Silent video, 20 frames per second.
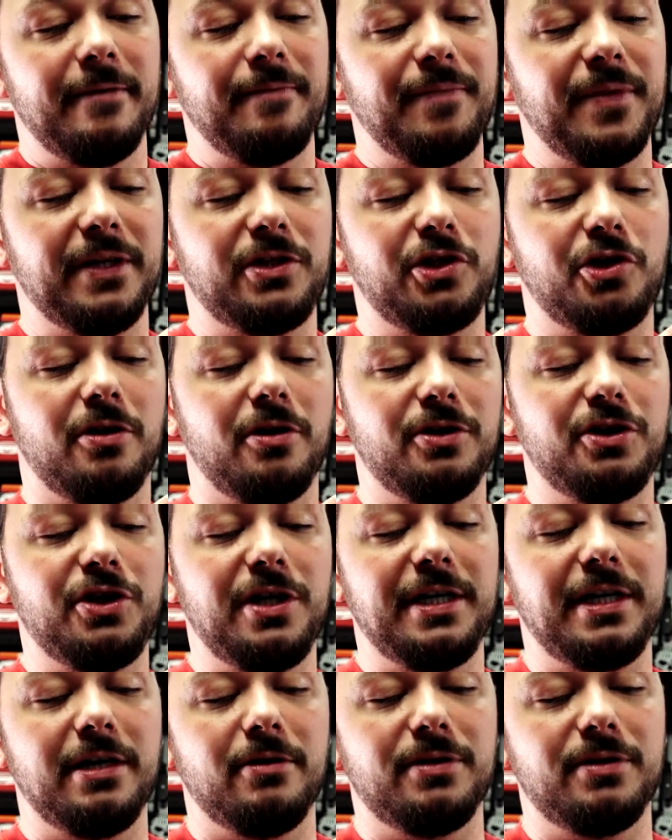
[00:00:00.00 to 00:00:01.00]
The
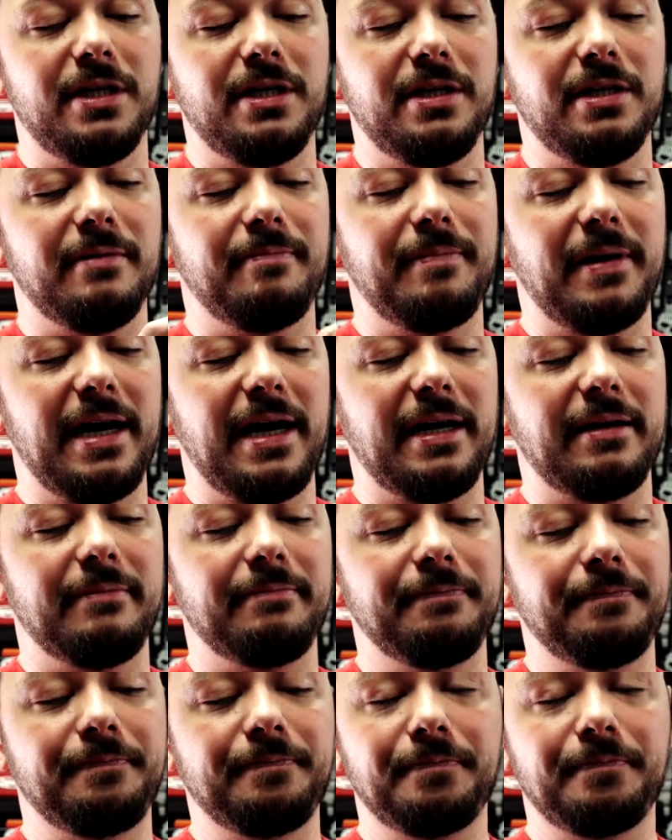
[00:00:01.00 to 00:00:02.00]
charging goes into the
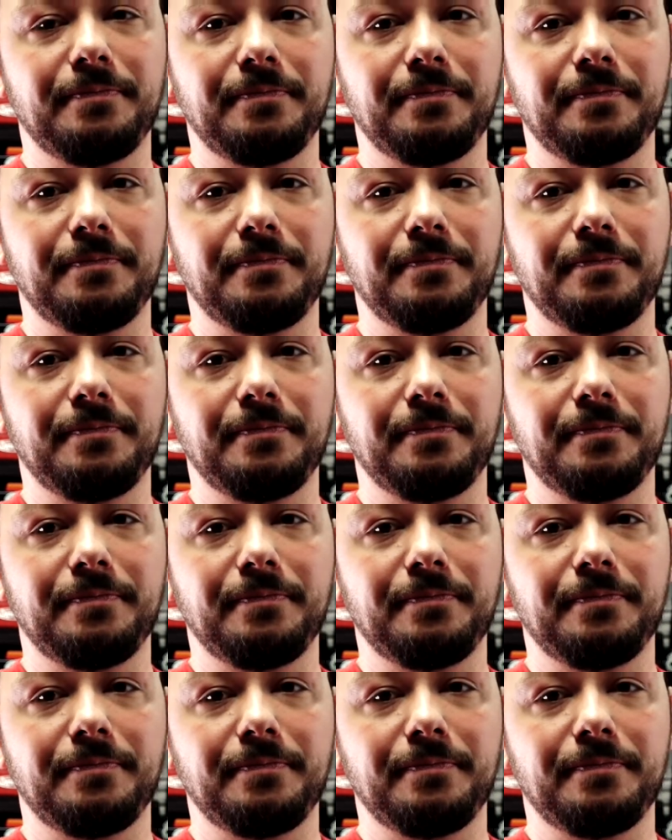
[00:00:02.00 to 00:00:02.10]
bottom